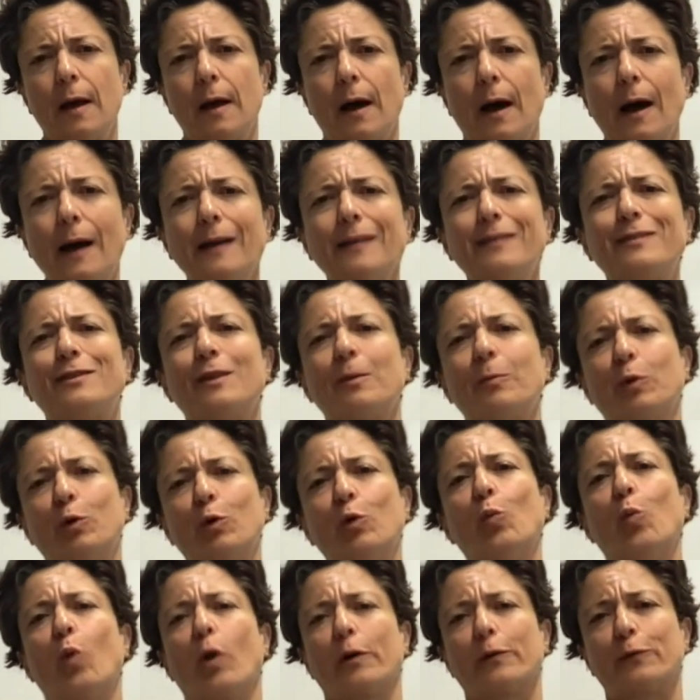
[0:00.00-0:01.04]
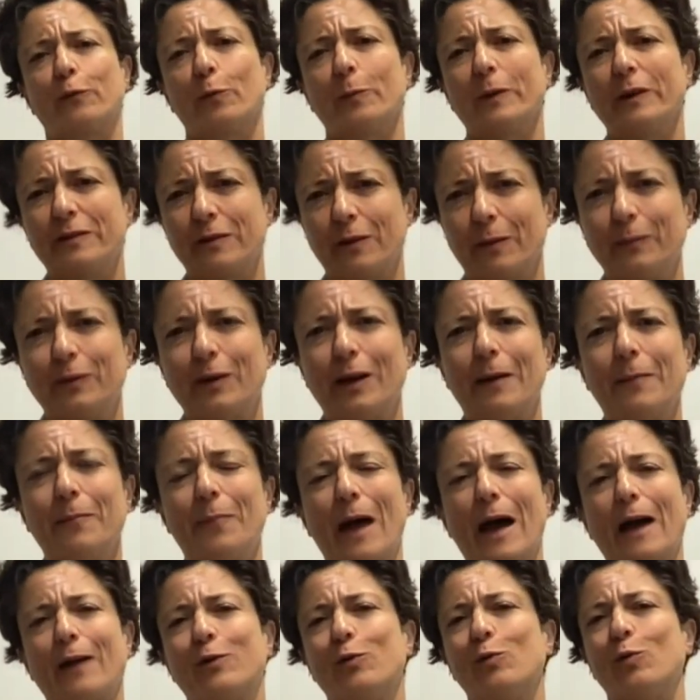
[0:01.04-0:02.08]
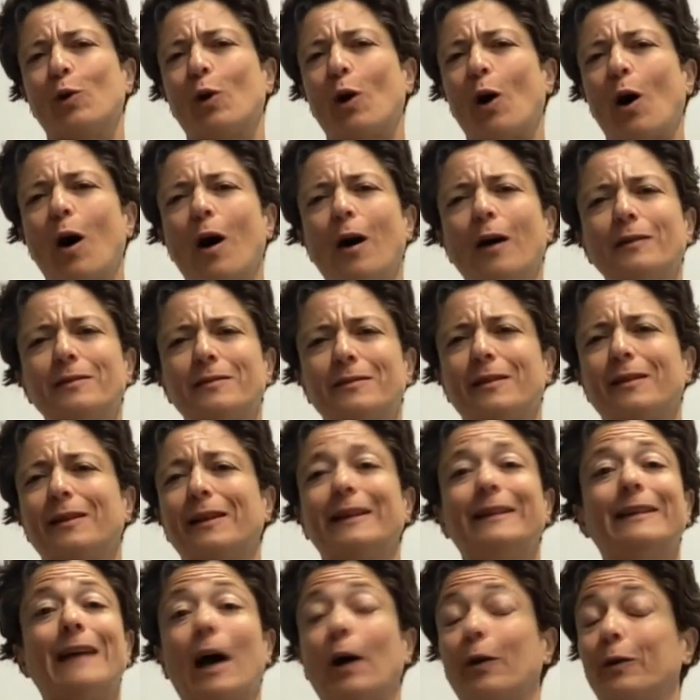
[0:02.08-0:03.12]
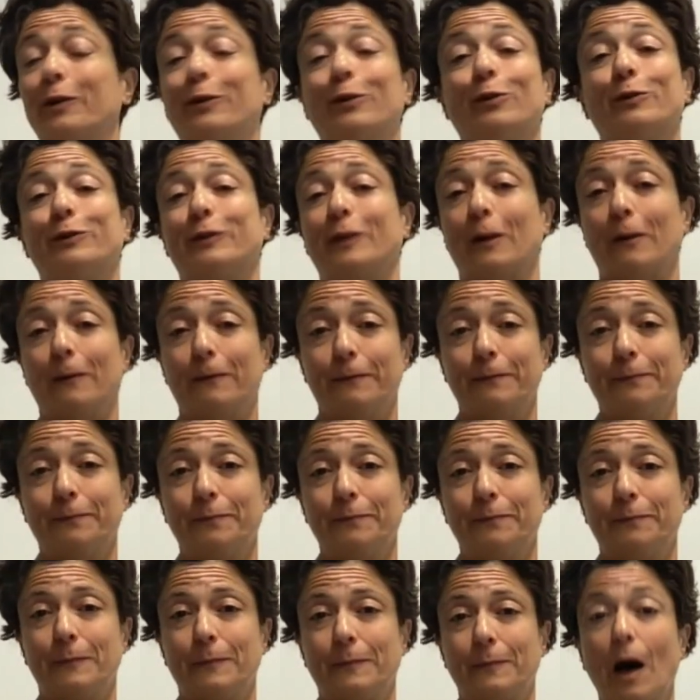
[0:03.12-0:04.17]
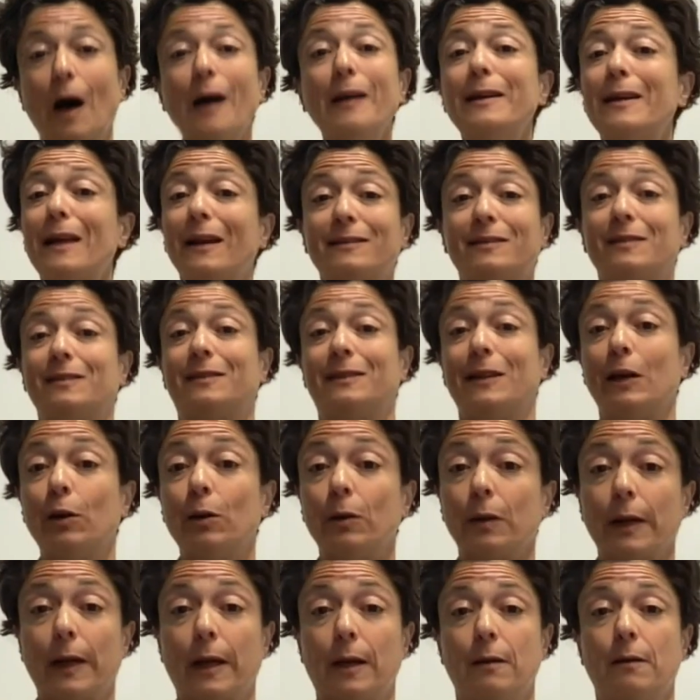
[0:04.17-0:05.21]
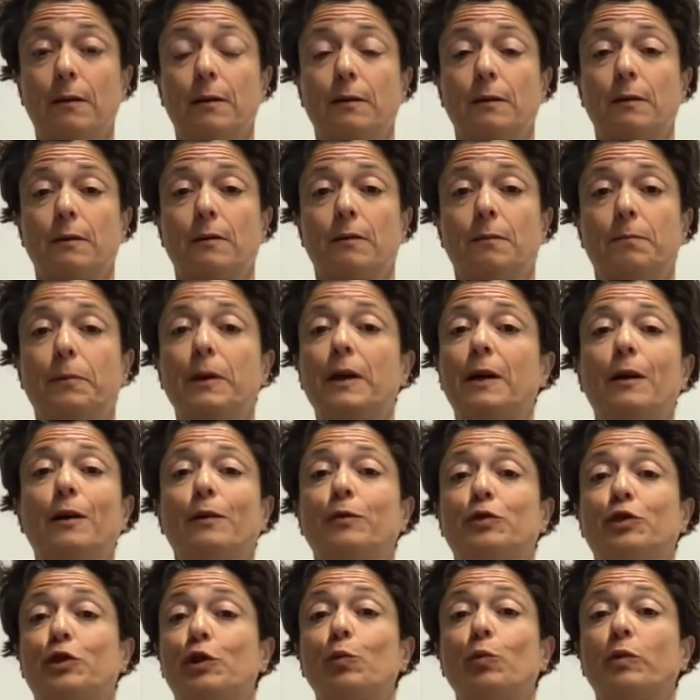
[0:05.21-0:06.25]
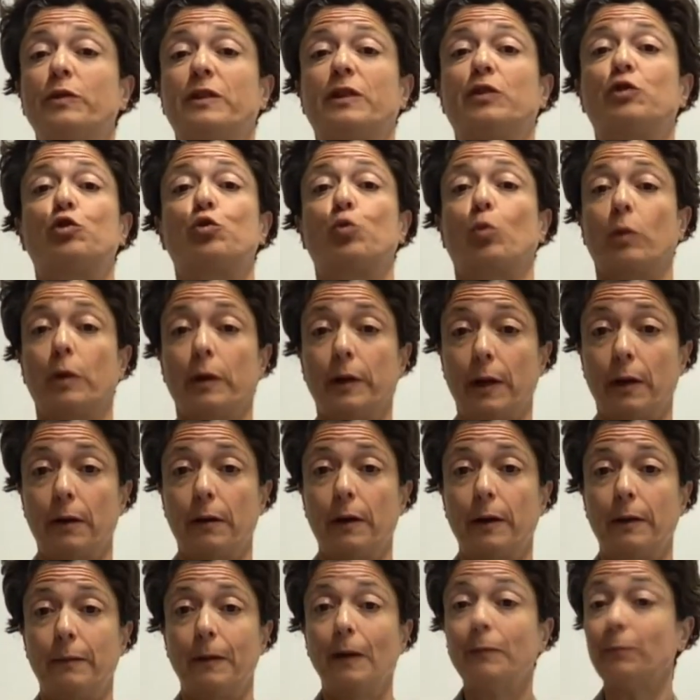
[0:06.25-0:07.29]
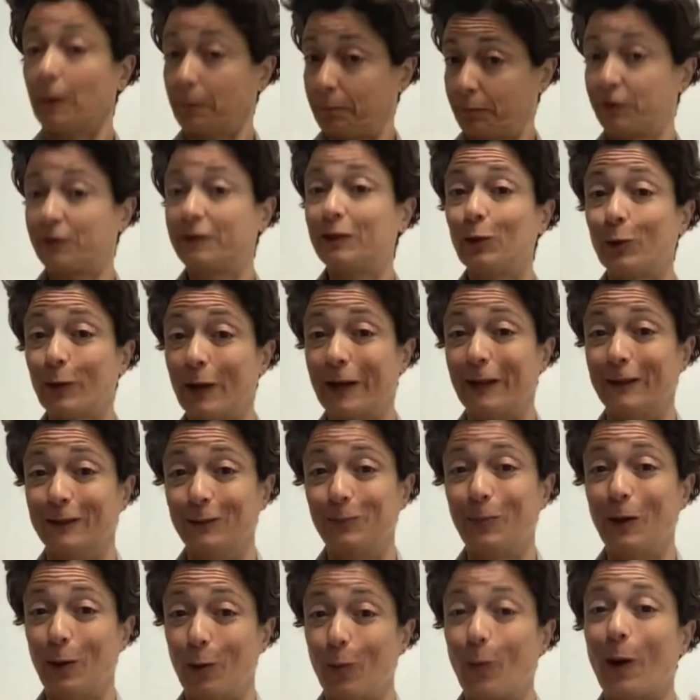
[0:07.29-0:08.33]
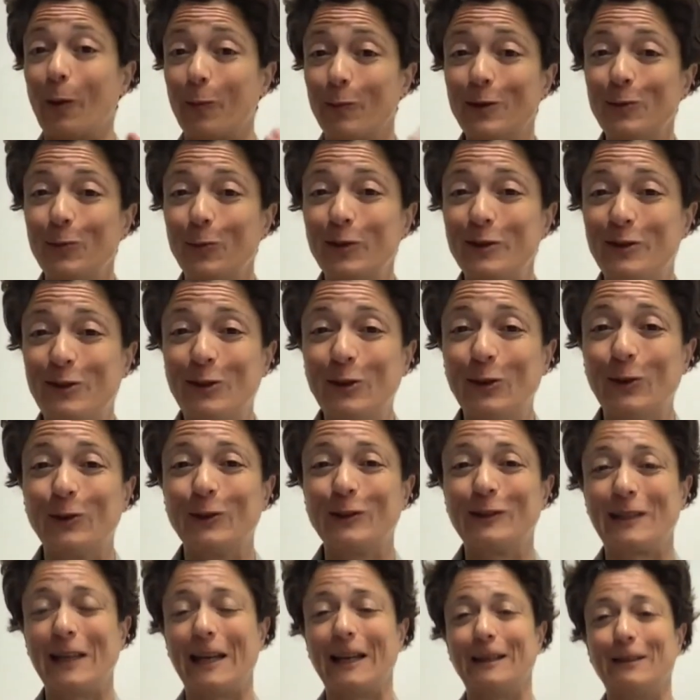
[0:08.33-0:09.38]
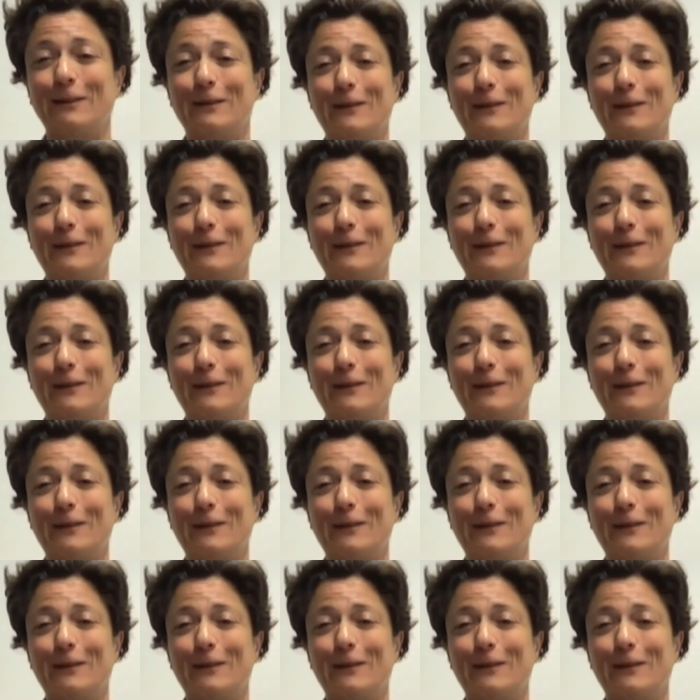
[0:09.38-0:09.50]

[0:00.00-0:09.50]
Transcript: I had someone who worked for me some time back who constantly doubted herself, unnecessarily, because she was extraordinary. Still is, by the way, we still stay in